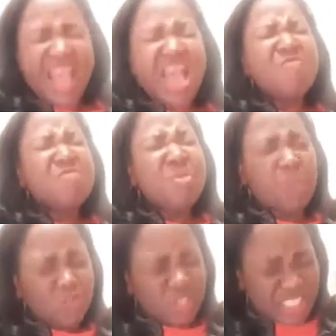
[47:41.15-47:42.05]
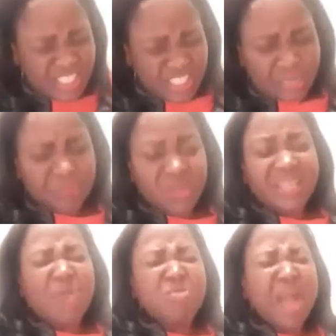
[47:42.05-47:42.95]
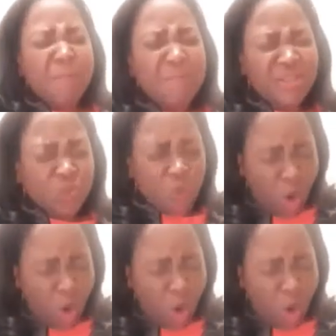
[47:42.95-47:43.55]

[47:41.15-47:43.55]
Every position that we are meant to